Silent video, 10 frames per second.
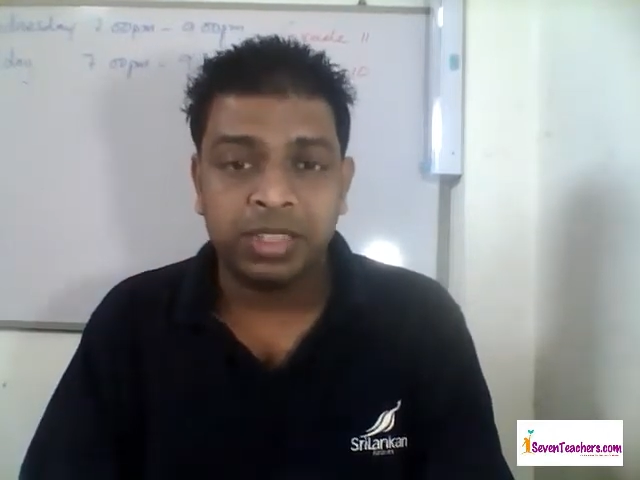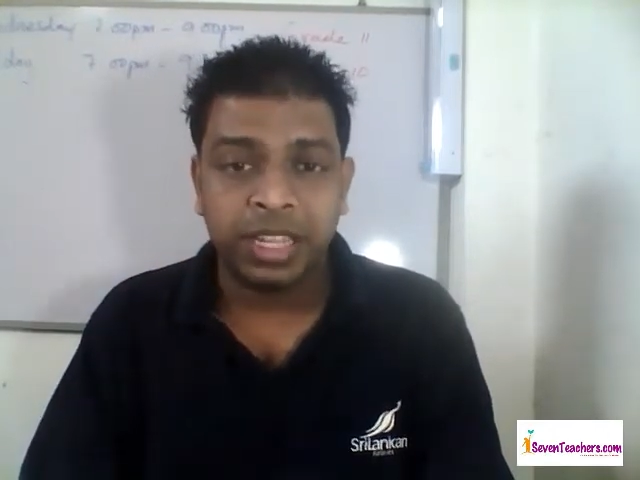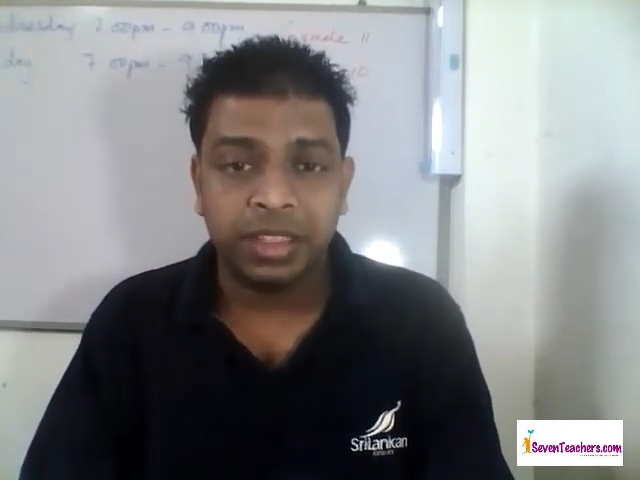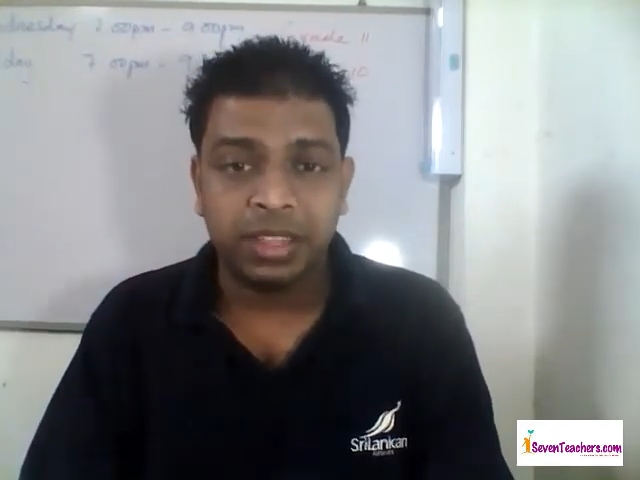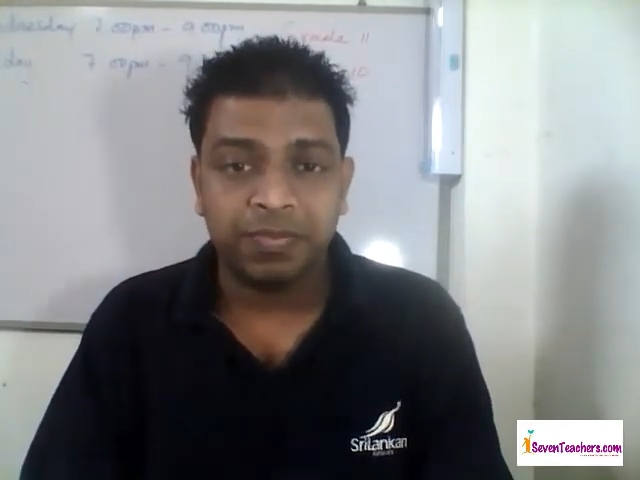
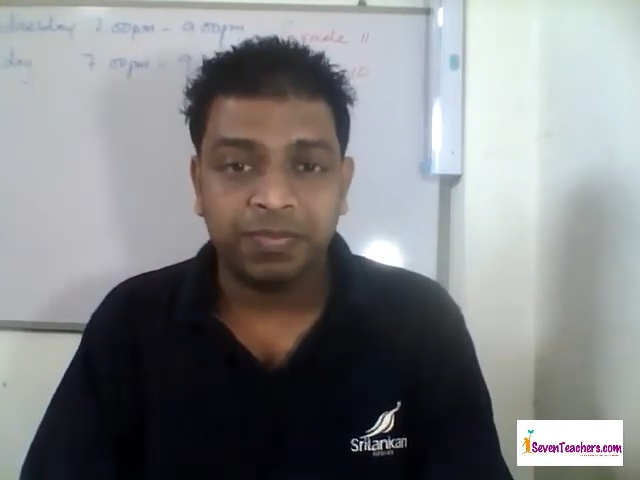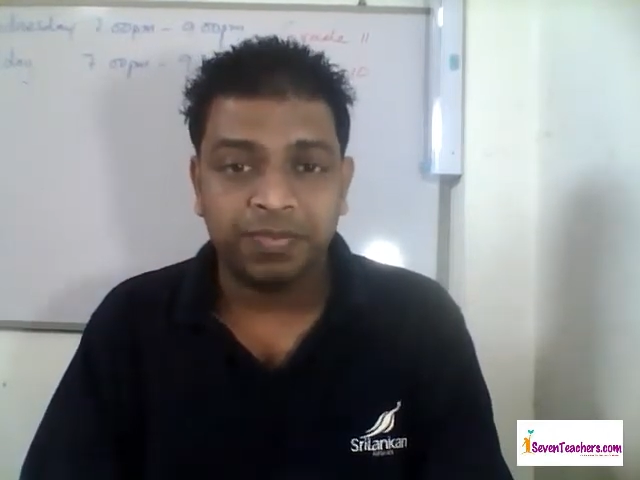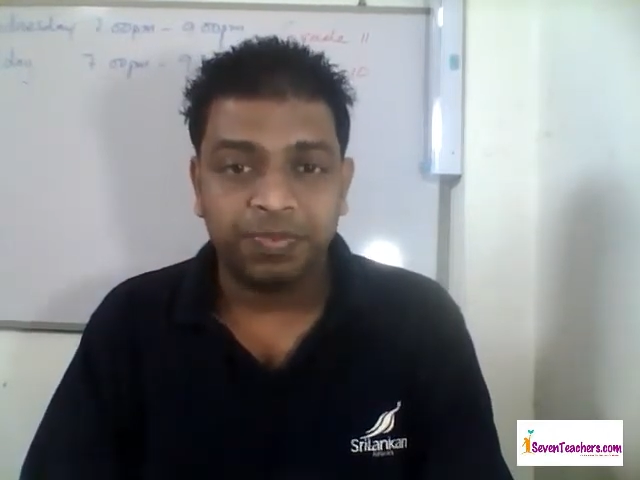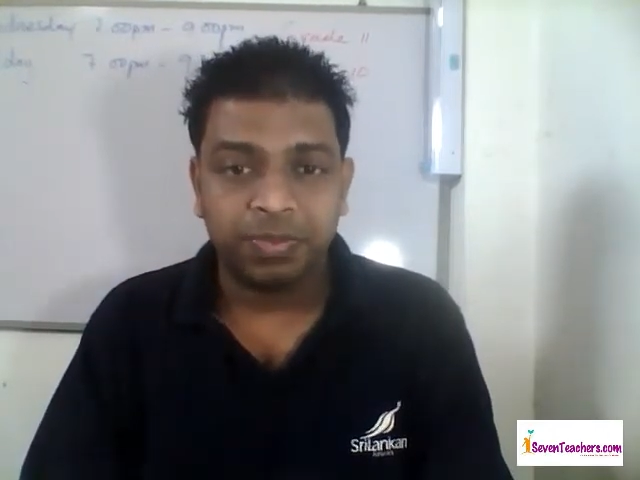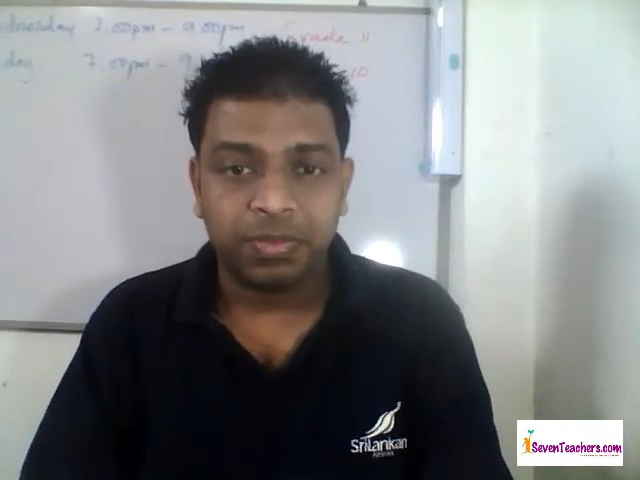death,
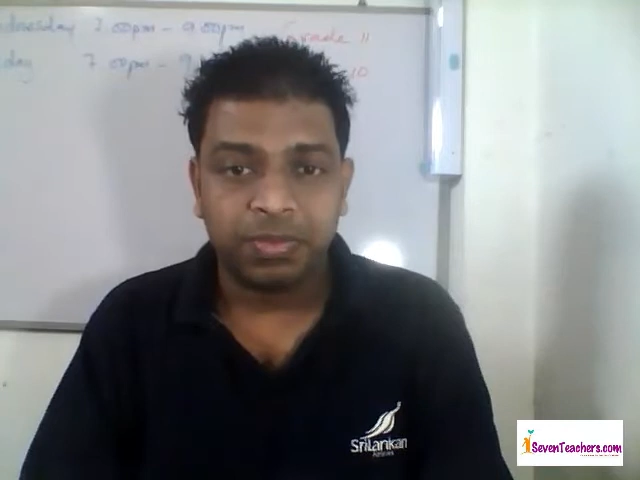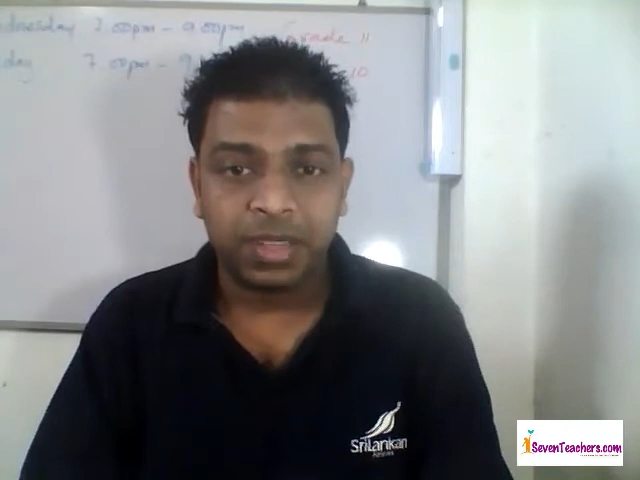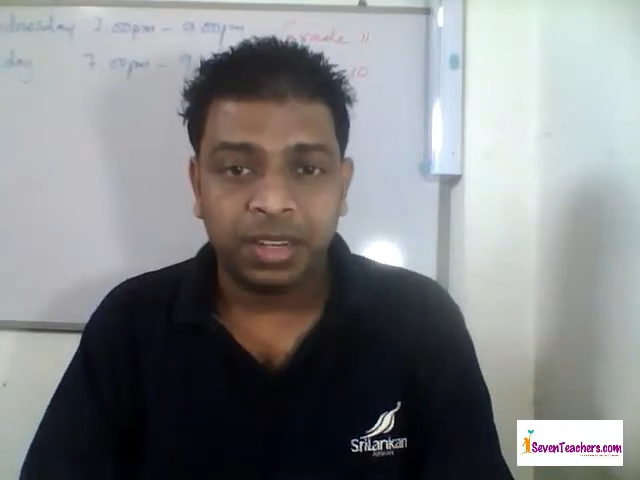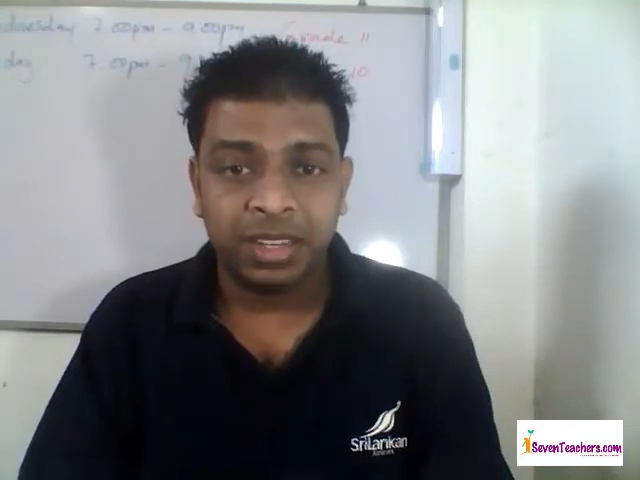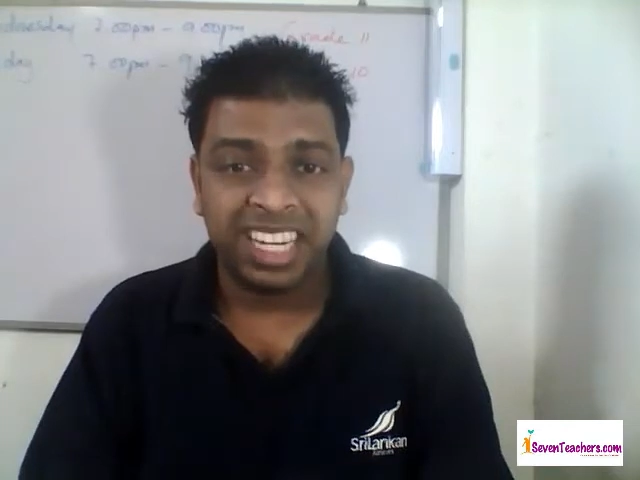
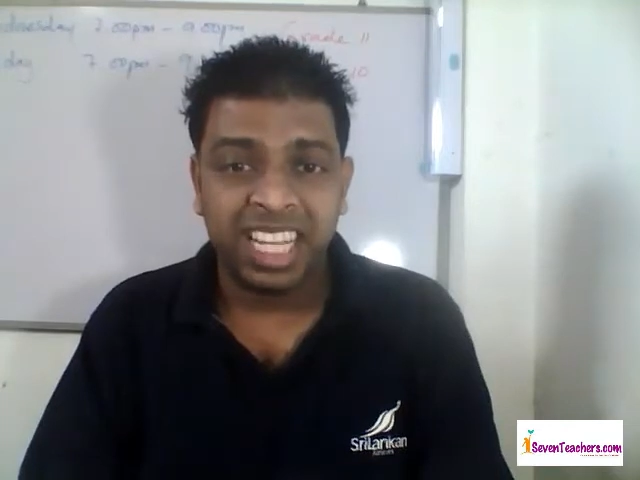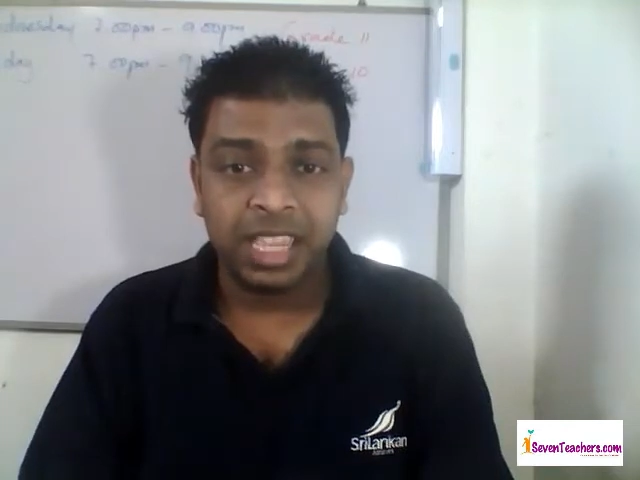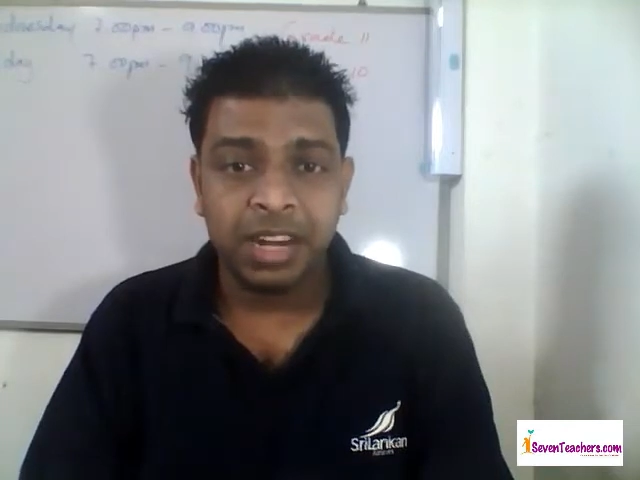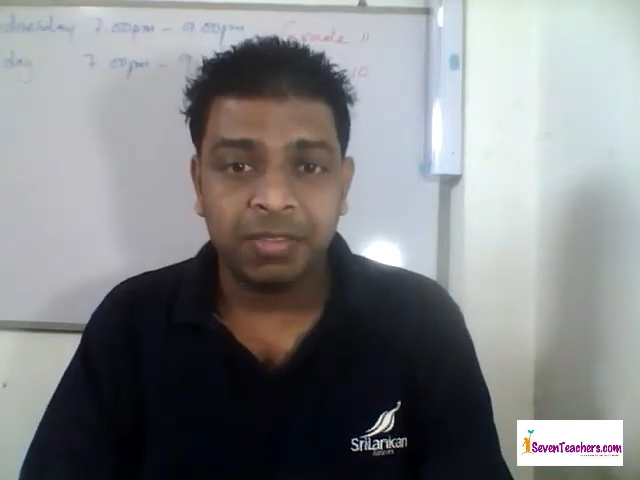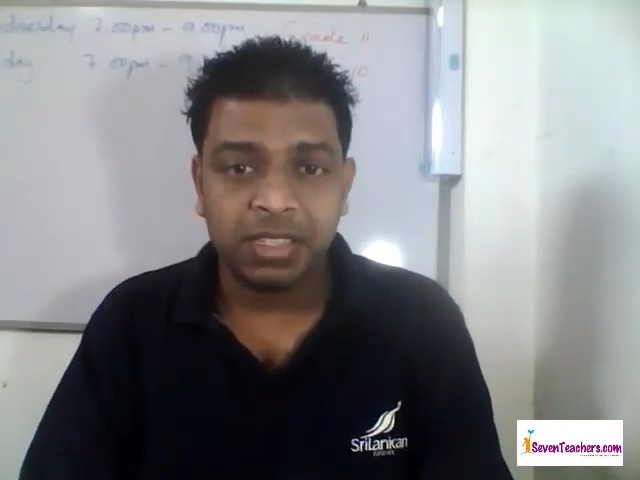the
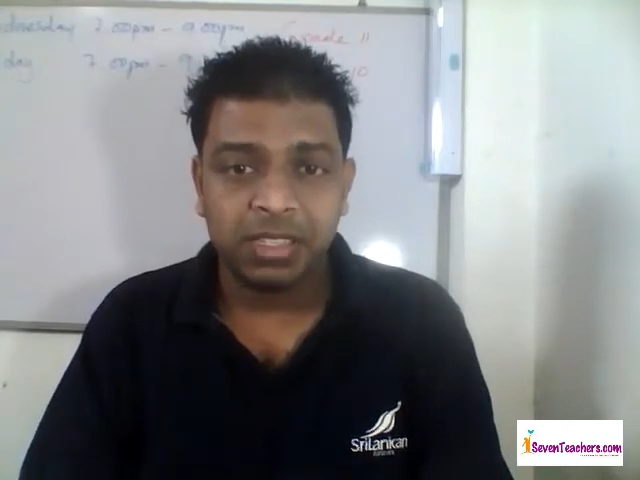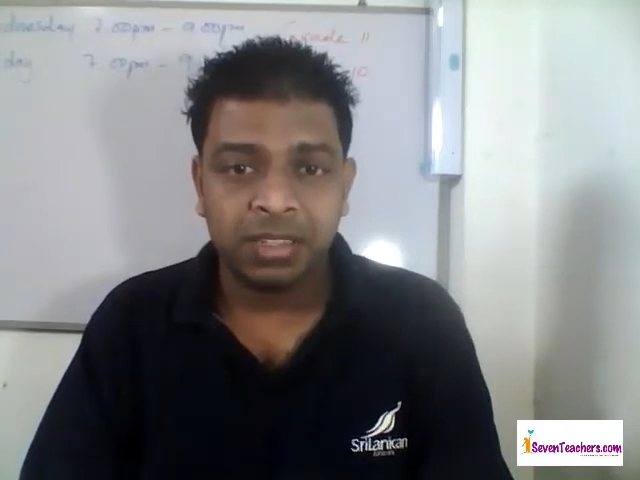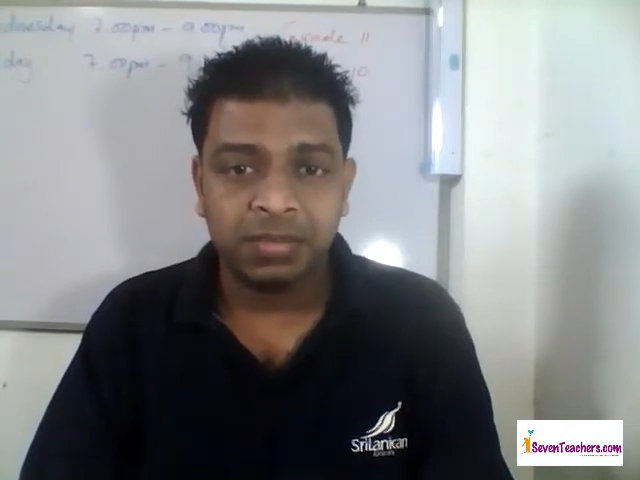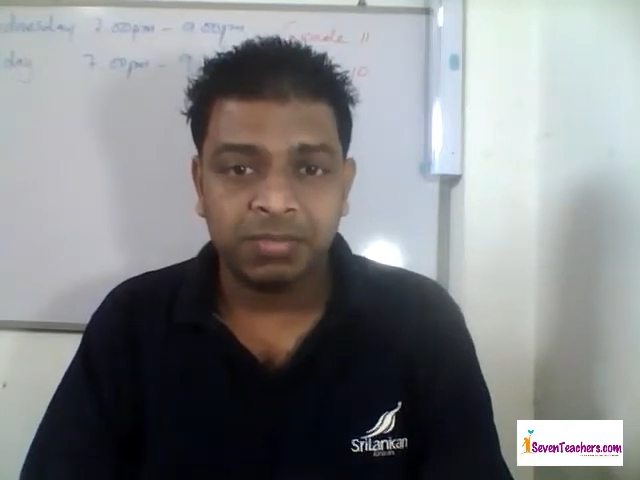death anniversary.